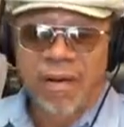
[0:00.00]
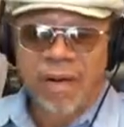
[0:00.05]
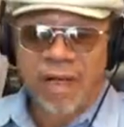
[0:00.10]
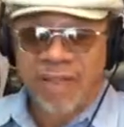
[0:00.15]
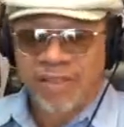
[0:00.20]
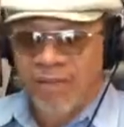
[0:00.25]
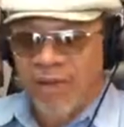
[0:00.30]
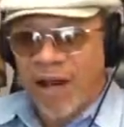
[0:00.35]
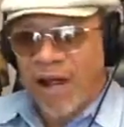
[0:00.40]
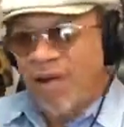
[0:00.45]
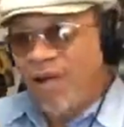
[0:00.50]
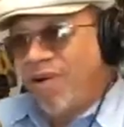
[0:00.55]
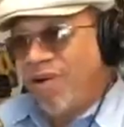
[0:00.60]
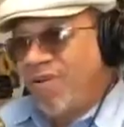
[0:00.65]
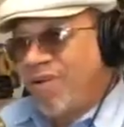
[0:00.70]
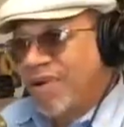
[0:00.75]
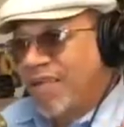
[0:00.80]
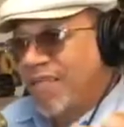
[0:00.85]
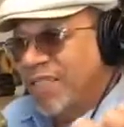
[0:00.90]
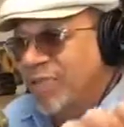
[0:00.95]
You know, I
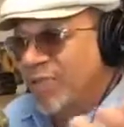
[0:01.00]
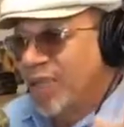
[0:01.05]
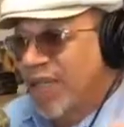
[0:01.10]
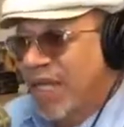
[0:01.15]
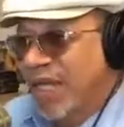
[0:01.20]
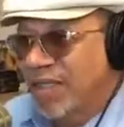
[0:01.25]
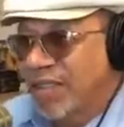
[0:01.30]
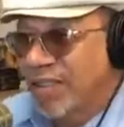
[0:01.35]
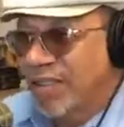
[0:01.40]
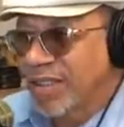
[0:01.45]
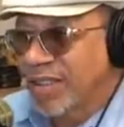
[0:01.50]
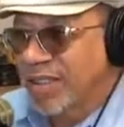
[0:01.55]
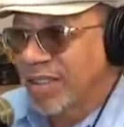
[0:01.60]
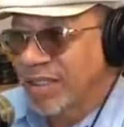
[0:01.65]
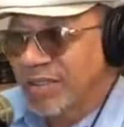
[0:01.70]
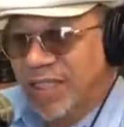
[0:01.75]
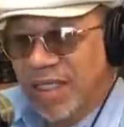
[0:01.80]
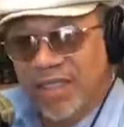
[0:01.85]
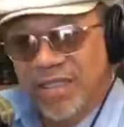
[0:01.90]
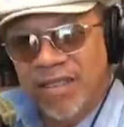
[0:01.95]
always, when I look at
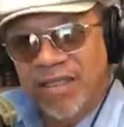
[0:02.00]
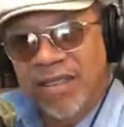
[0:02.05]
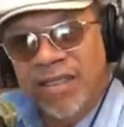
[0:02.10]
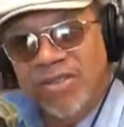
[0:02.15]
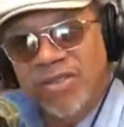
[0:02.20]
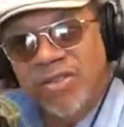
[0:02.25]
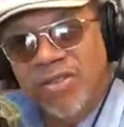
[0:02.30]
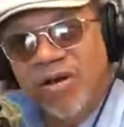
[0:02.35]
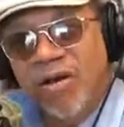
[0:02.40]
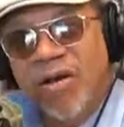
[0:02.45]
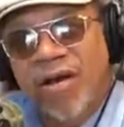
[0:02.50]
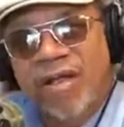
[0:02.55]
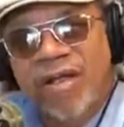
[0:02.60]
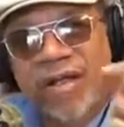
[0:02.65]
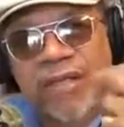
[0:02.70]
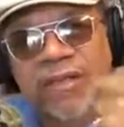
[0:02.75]
this, I look at the target.